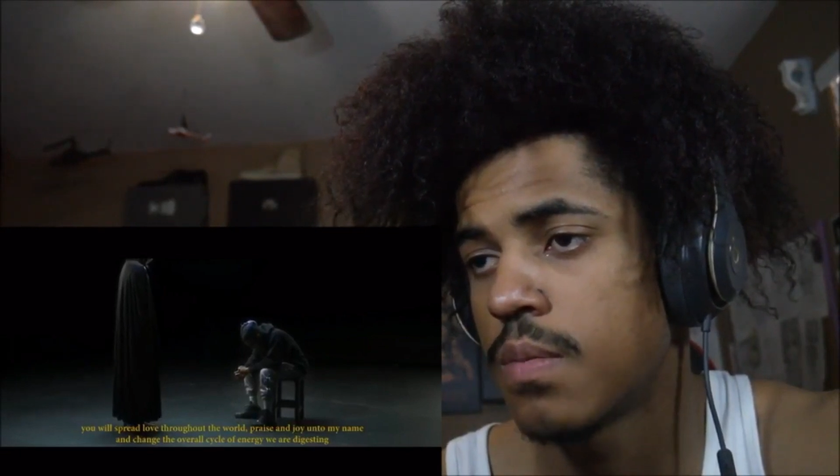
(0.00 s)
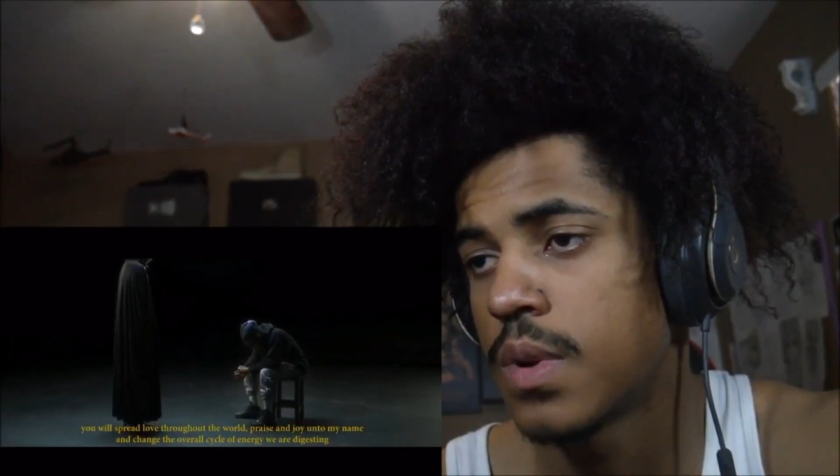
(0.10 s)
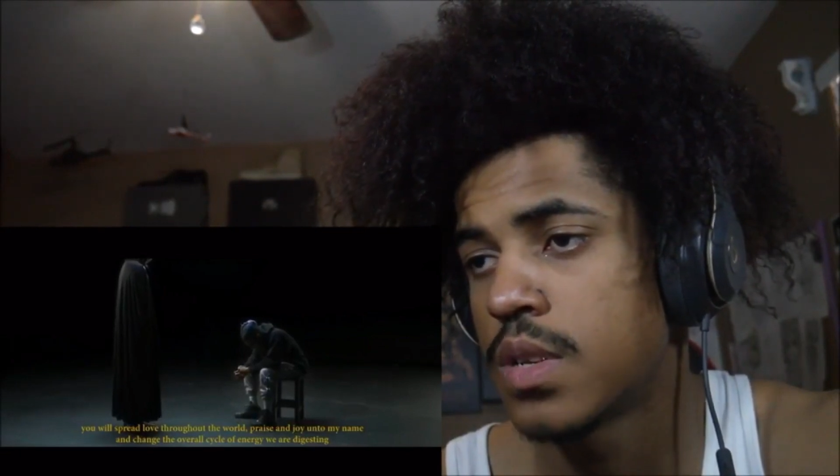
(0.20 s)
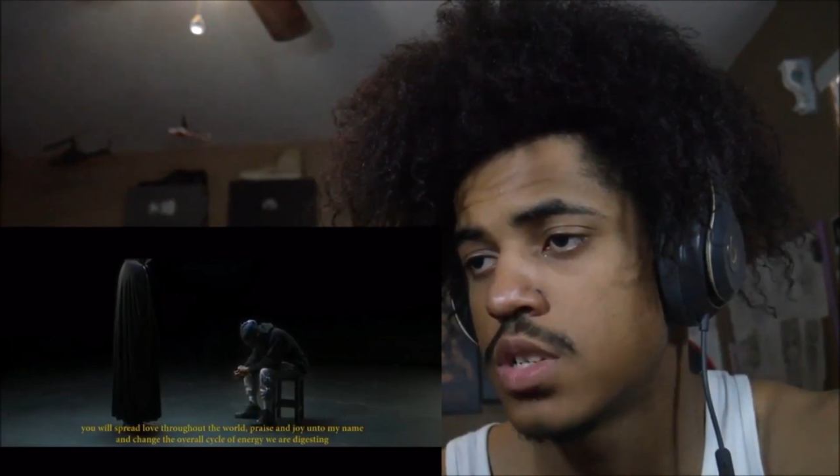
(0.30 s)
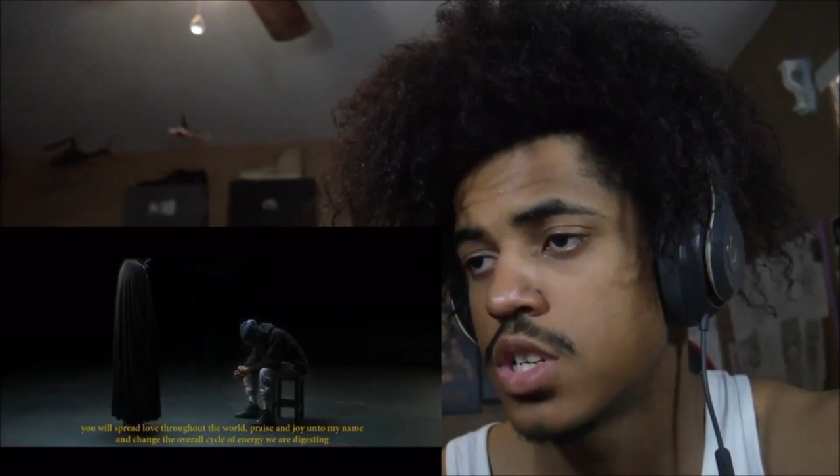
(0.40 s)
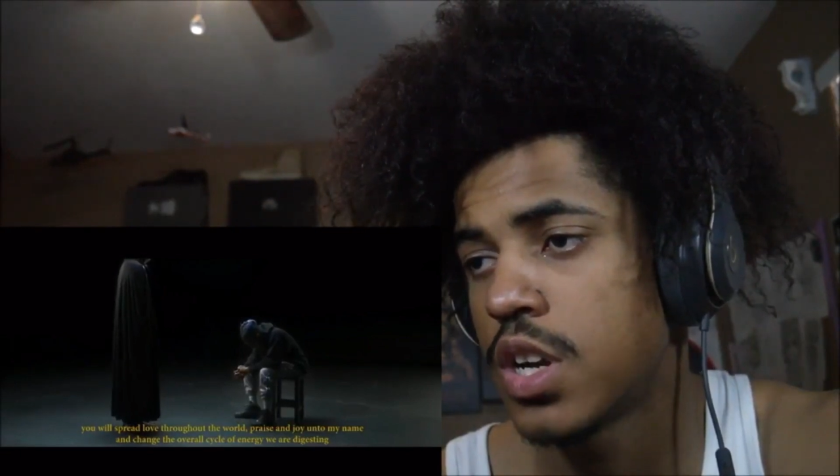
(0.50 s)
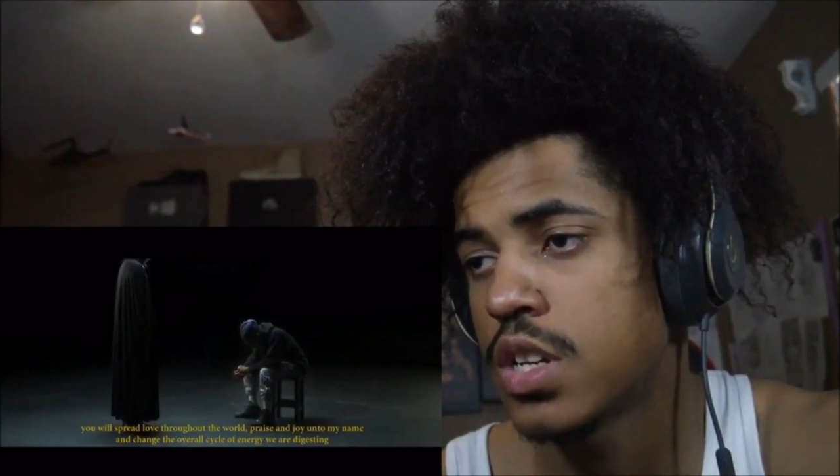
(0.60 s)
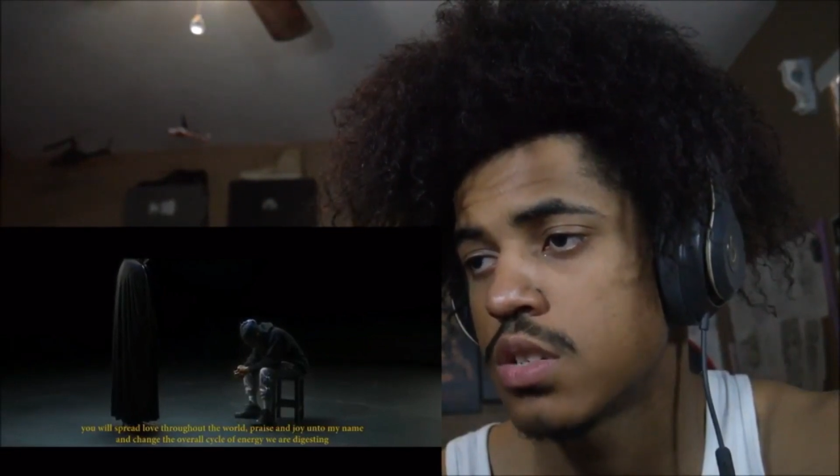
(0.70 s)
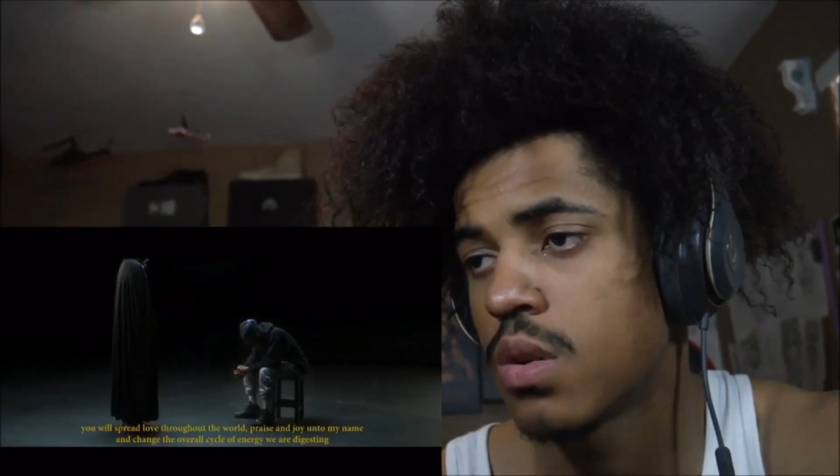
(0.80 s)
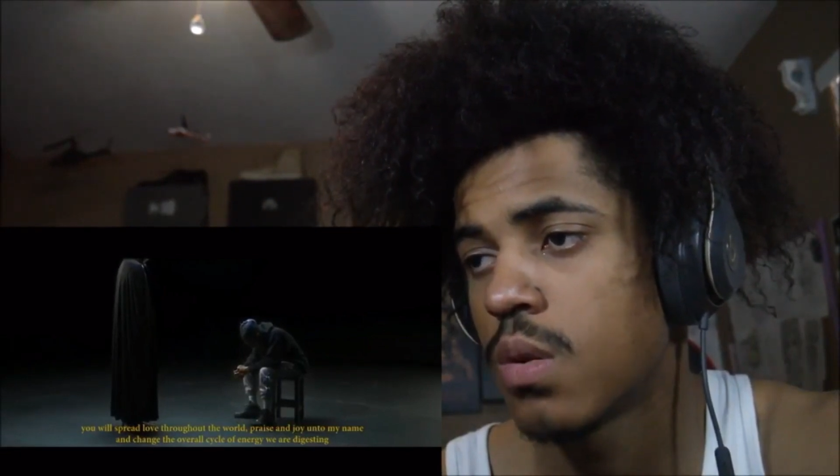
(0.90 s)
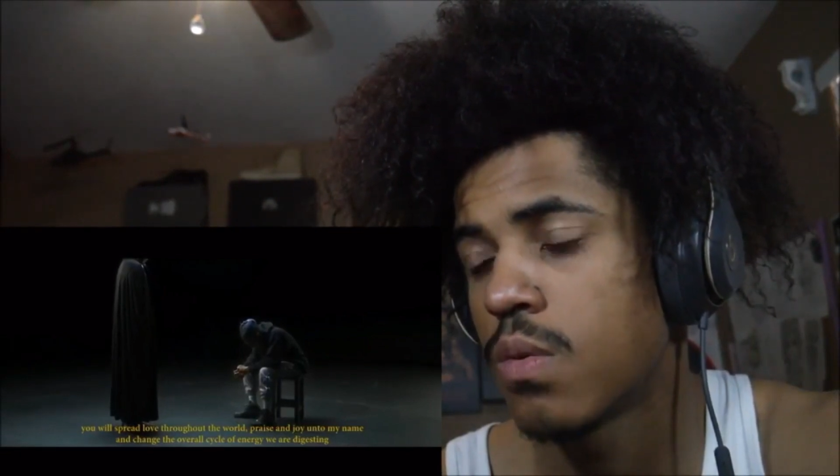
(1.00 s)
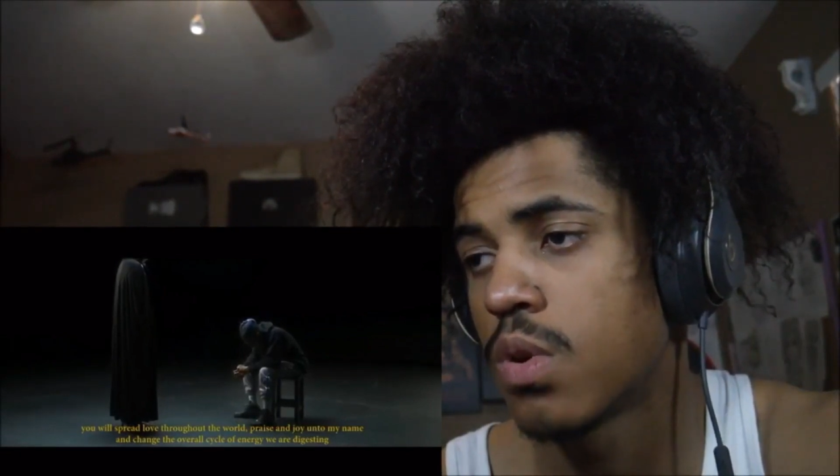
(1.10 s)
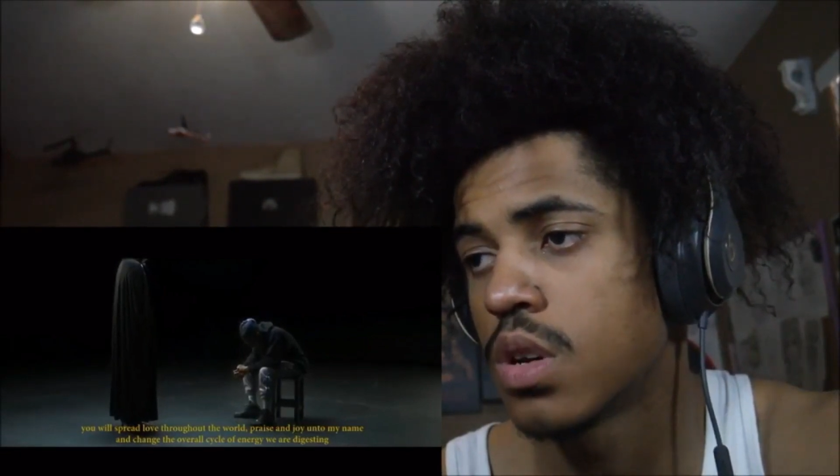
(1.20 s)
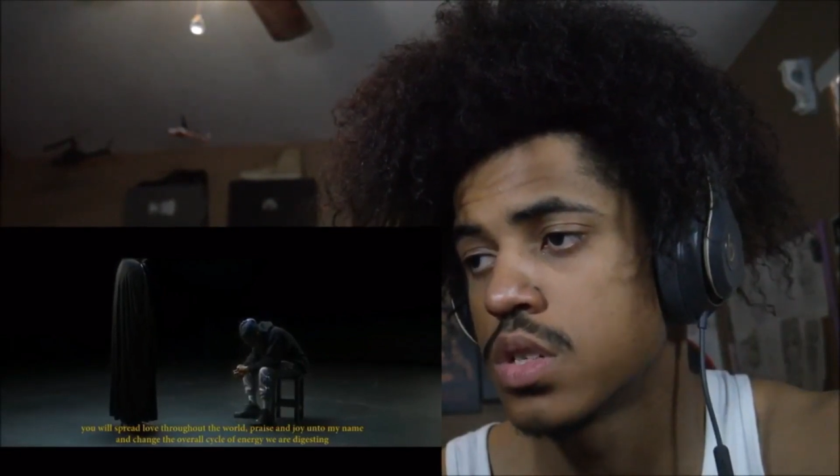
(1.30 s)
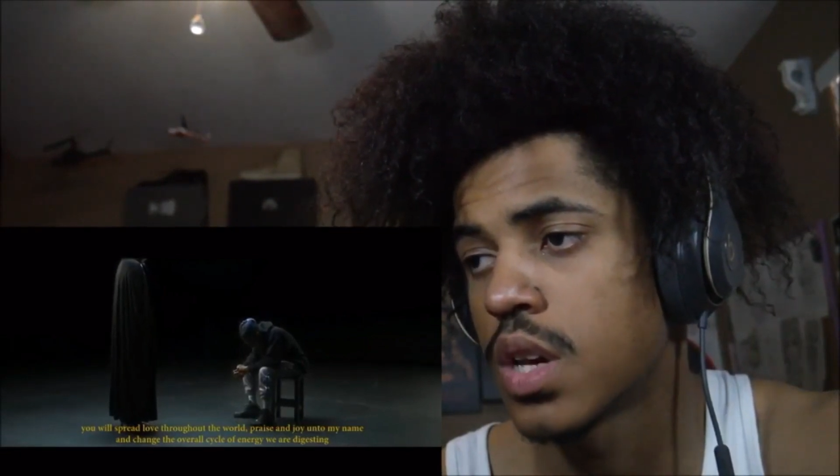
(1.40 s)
and change the overall